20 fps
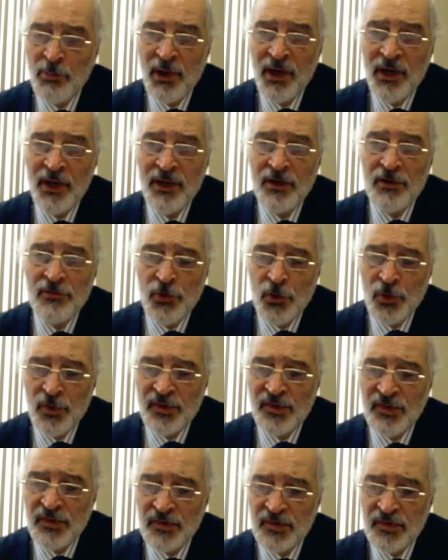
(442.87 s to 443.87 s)

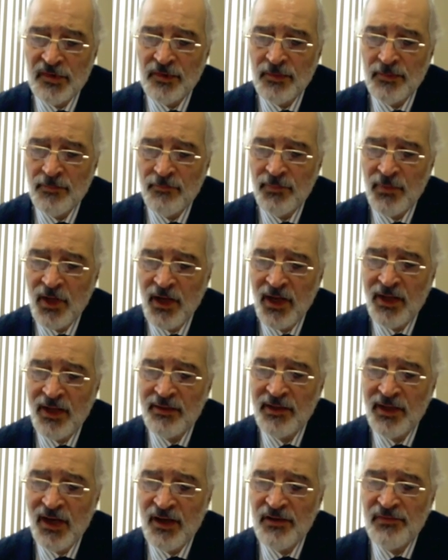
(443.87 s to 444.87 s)
Furthermore, the cutting
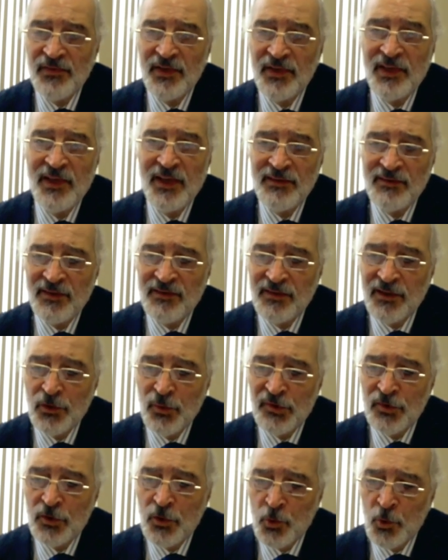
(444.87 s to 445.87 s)
off of water
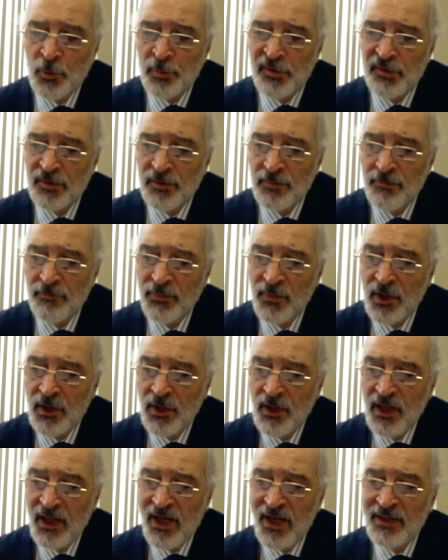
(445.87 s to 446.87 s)
from Al-Aluk
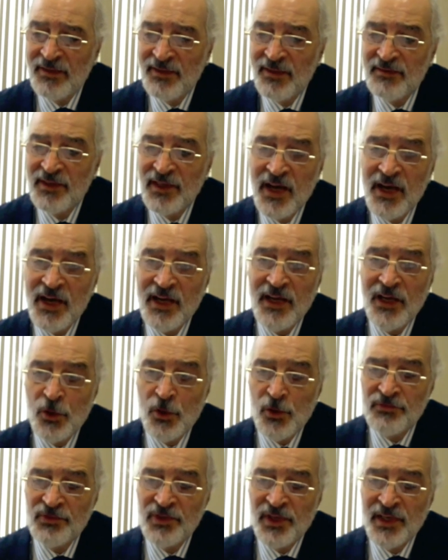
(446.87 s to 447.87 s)
station,
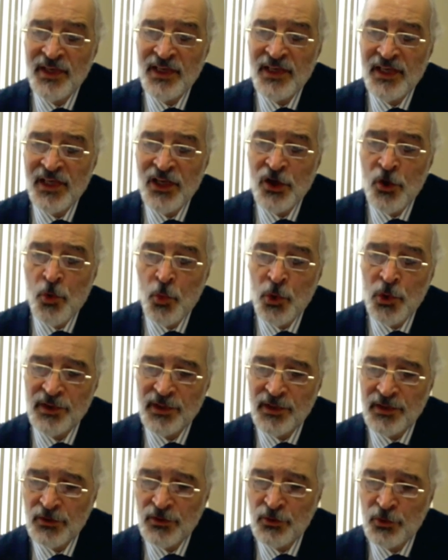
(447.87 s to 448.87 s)
which is
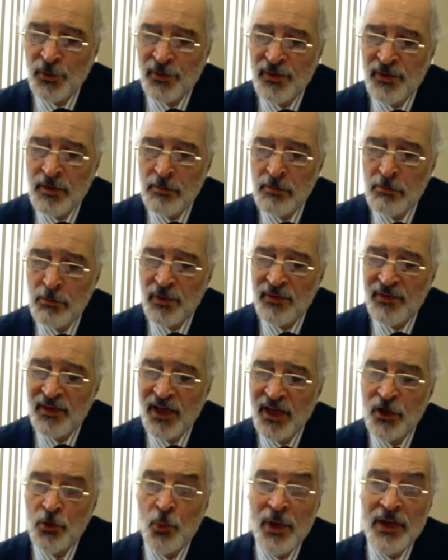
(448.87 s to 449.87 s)
controlled by the Turkish
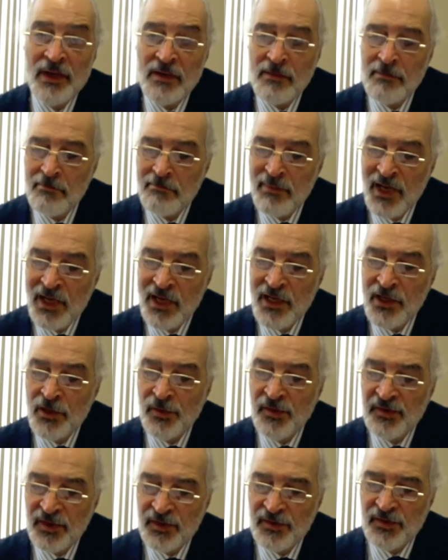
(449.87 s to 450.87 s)
occupying
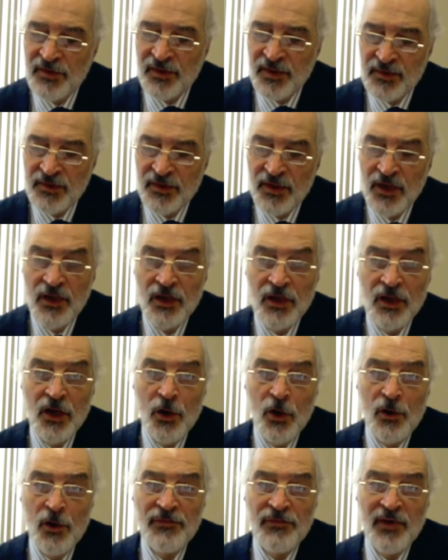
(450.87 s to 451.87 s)
forces and
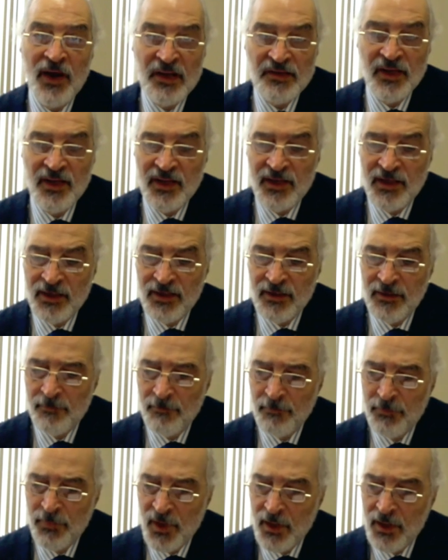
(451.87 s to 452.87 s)
their affiliated
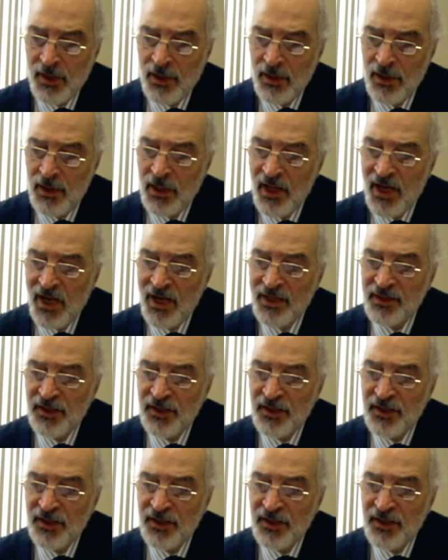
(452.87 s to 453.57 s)
terrorist groups,